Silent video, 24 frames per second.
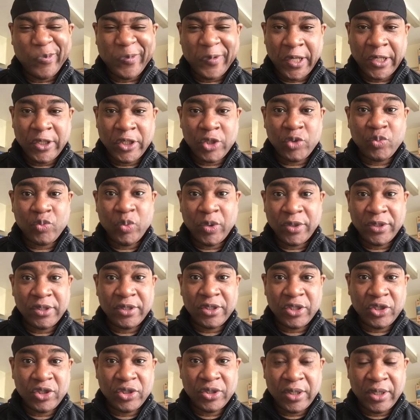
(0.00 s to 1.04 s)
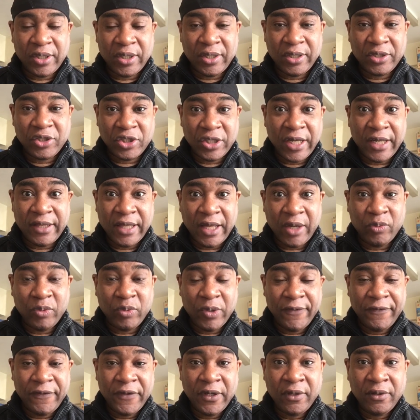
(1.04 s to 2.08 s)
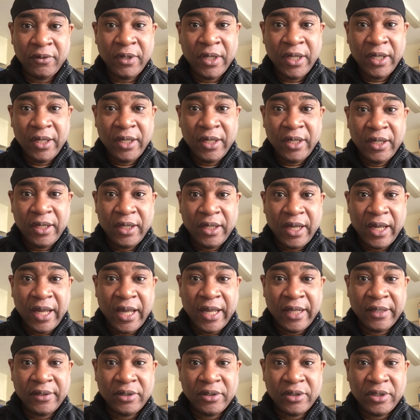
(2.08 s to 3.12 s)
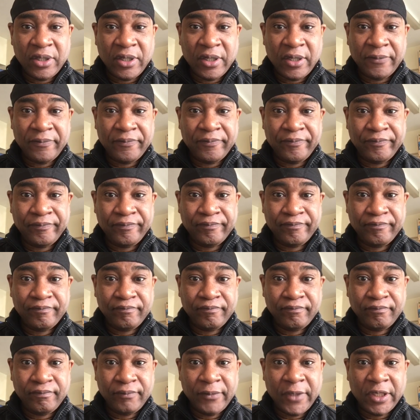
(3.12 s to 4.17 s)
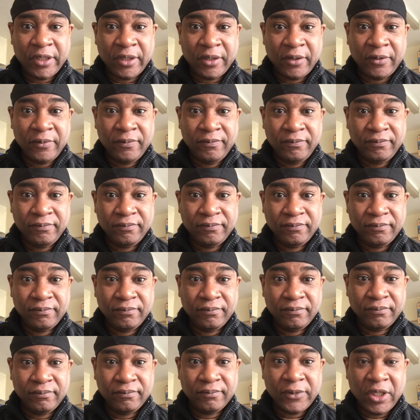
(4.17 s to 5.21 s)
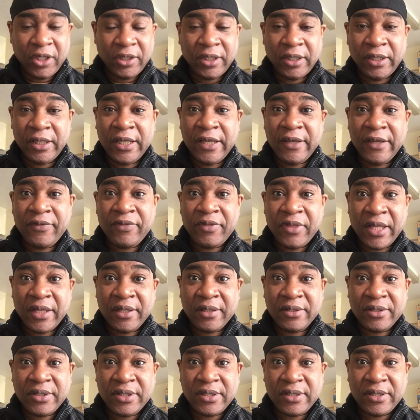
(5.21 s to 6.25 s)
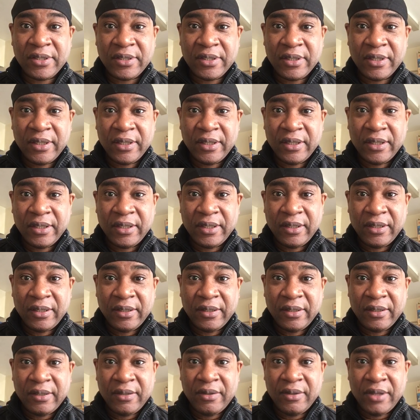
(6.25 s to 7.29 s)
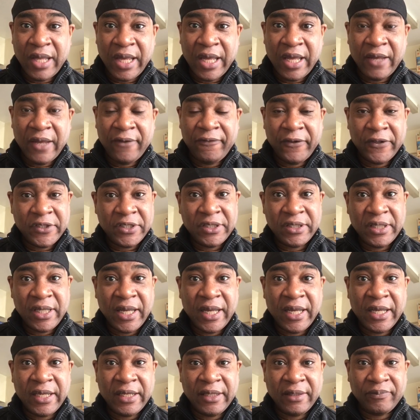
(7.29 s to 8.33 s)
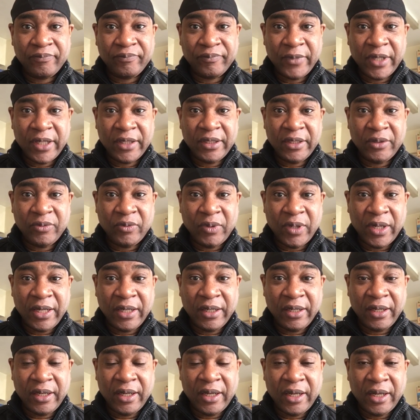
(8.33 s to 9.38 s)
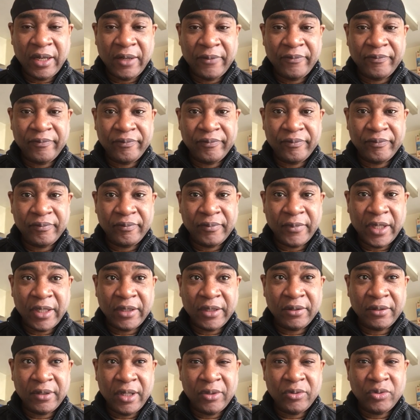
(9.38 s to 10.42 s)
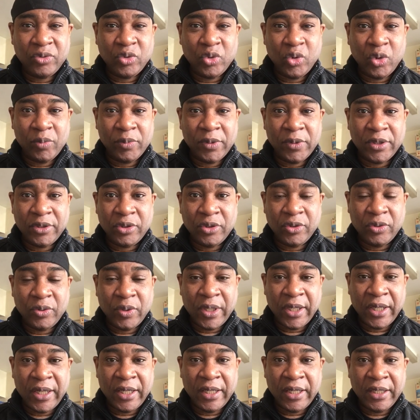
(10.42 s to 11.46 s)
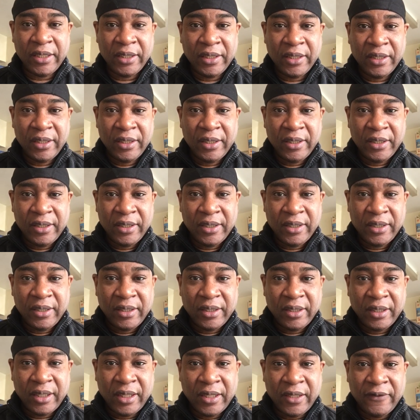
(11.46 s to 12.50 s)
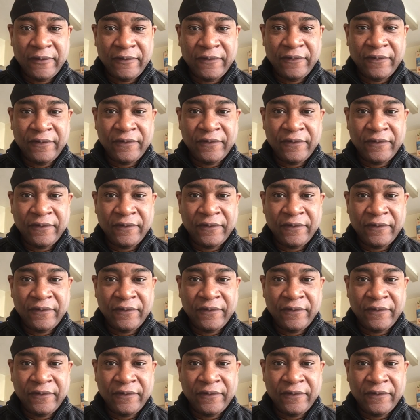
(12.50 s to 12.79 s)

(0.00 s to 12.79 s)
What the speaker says: I just wanted to share that with you, and you know, kind of leave things there for today. Anyway, I don't normally do a a